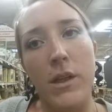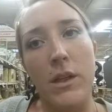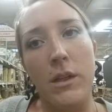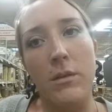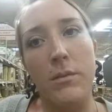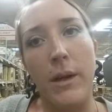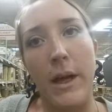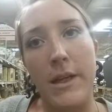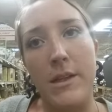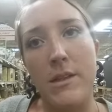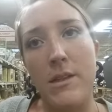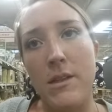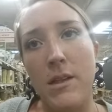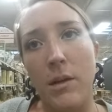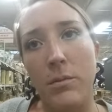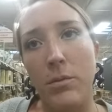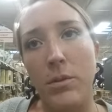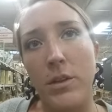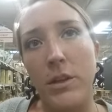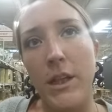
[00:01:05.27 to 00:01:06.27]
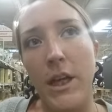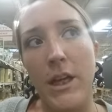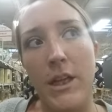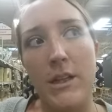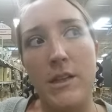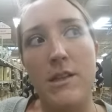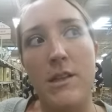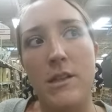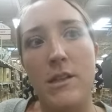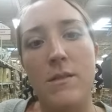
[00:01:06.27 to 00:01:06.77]
in the past couple of
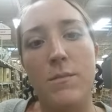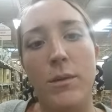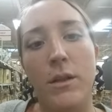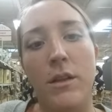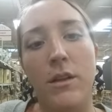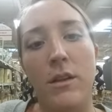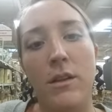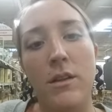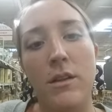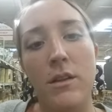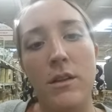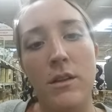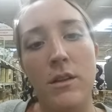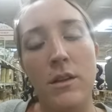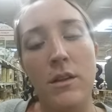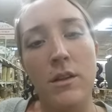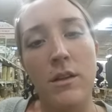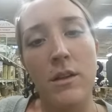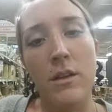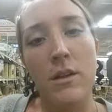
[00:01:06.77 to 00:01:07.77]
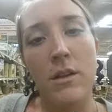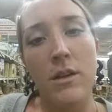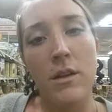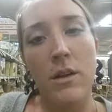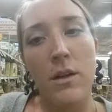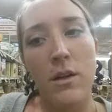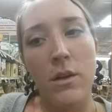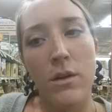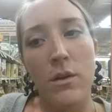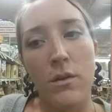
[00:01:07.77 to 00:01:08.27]
days, it's been
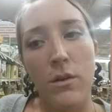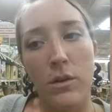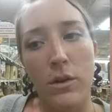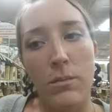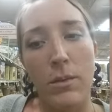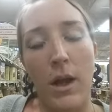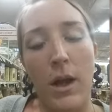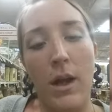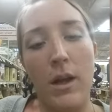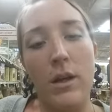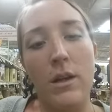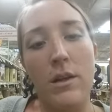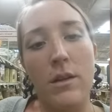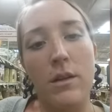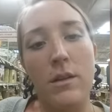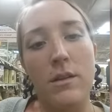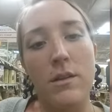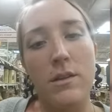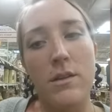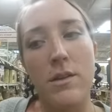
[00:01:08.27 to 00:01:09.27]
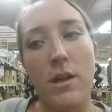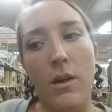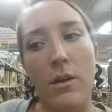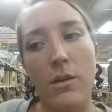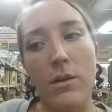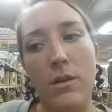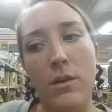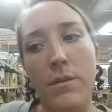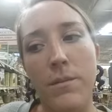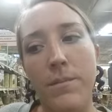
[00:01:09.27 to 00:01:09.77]
really bad.
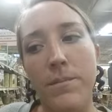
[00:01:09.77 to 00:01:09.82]
So